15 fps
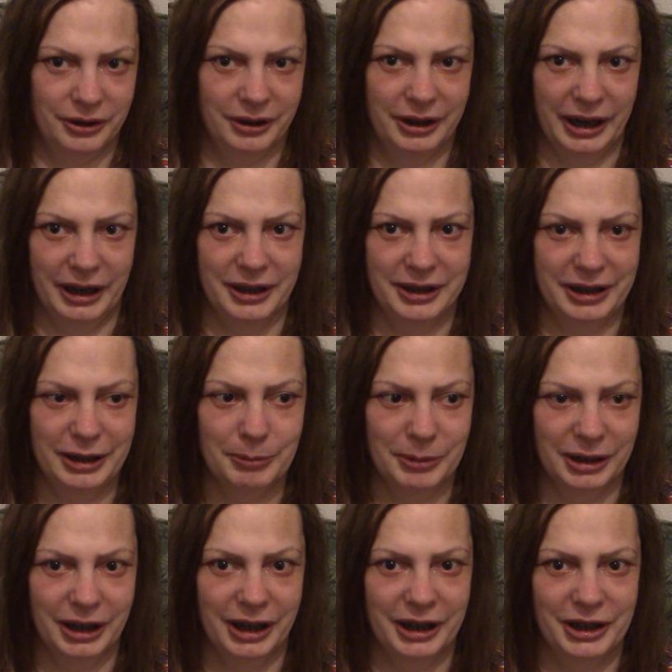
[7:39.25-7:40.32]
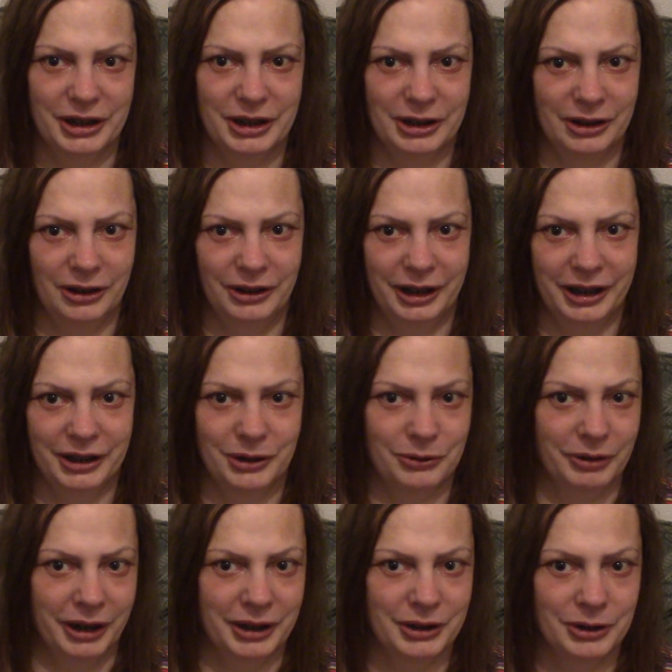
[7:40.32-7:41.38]
get demonized a lot, like as
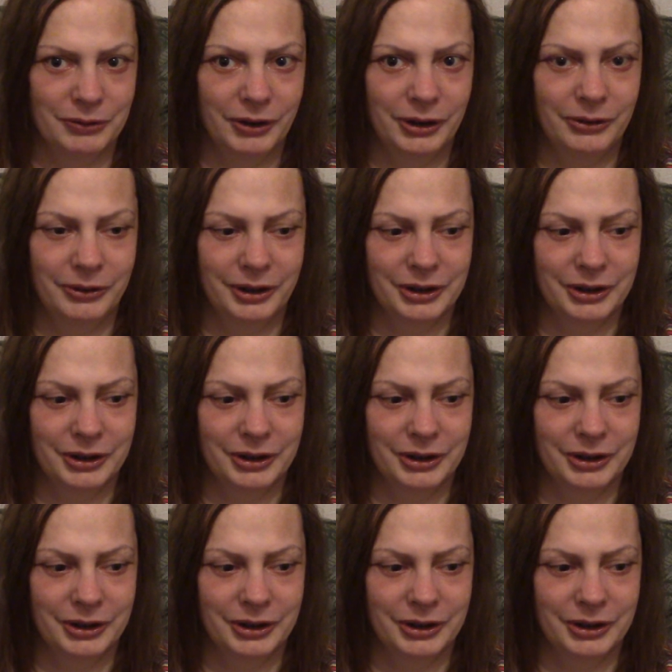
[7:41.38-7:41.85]
trans folk.